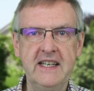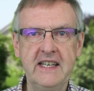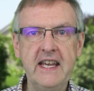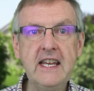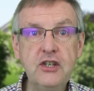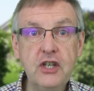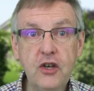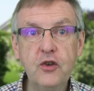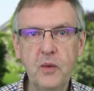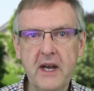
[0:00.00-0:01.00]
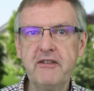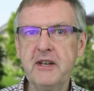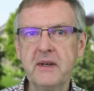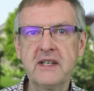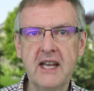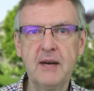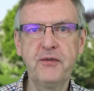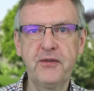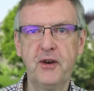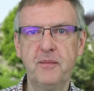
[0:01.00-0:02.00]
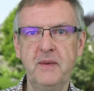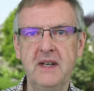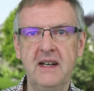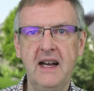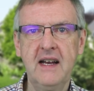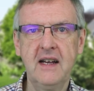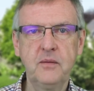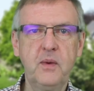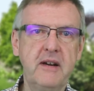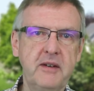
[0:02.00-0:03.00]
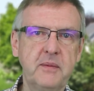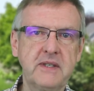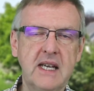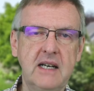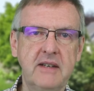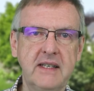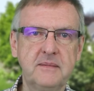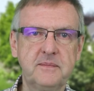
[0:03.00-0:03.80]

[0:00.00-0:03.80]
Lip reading: He knew where he had come from and where he was going.